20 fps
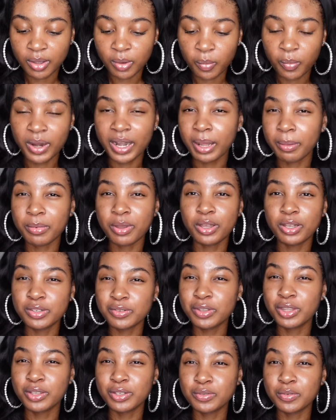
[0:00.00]
when I'm gonna
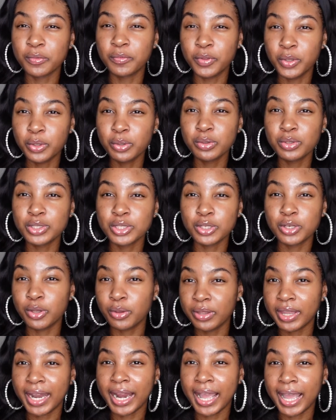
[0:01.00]
do these reviews, you know
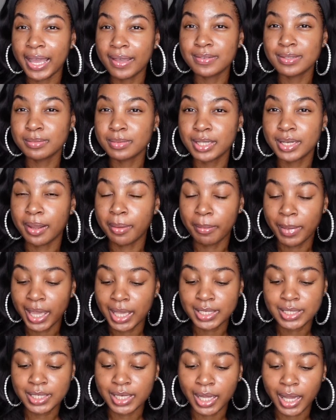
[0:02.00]
that I have something to
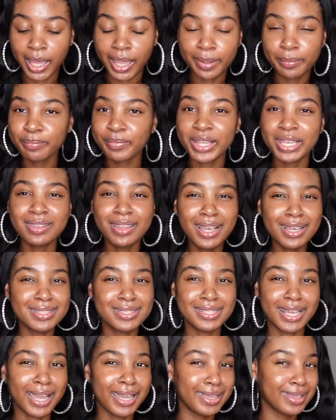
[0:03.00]
match it, like they
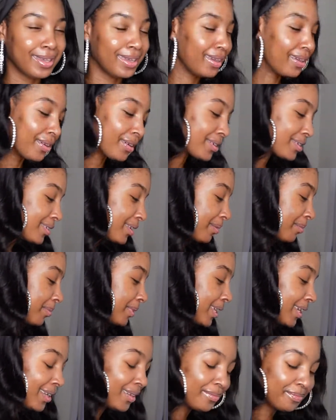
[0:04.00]
sidekick or
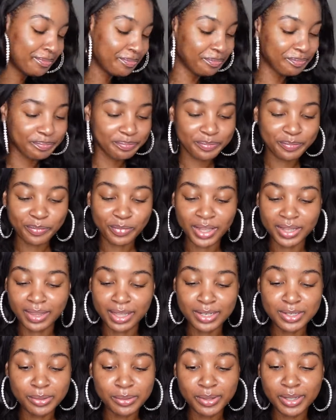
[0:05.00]
something.
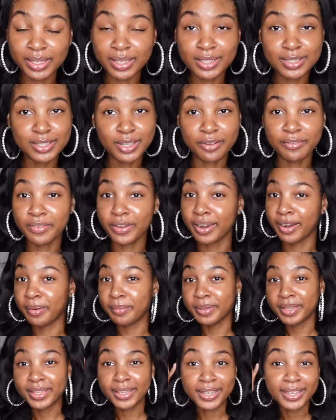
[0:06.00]
They're doing good so far
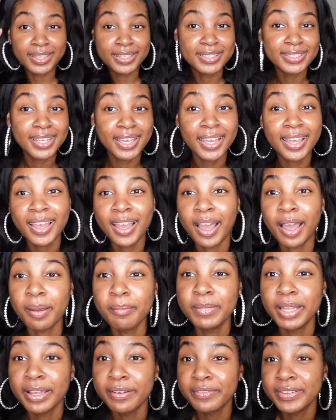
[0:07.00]
because
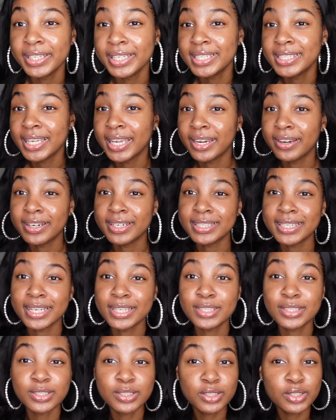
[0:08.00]
I'm loving this hair. It's
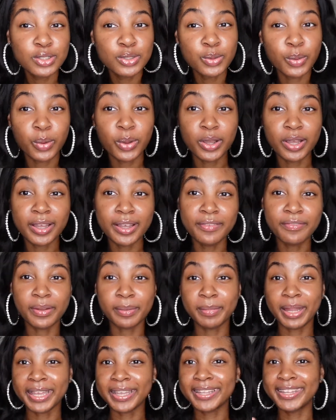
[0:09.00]
nice and soft.
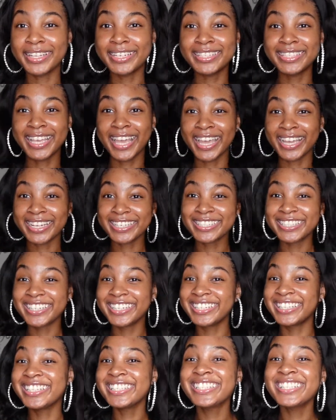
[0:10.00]
I'm liking the texture.
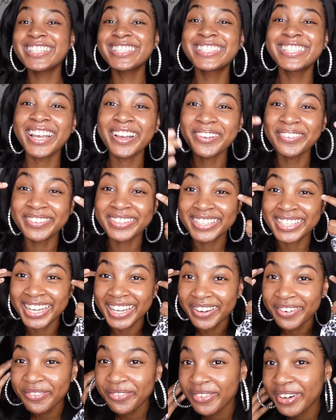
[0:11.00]
This is so
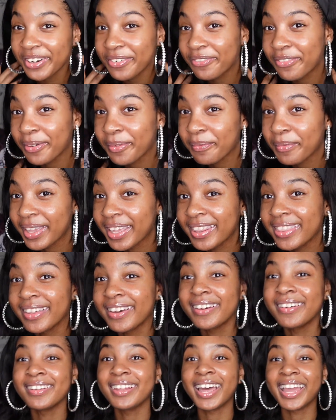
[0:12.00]
different for me
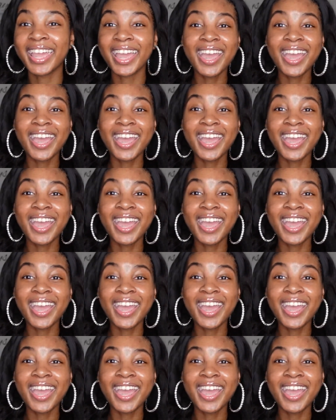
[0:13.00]
though. Like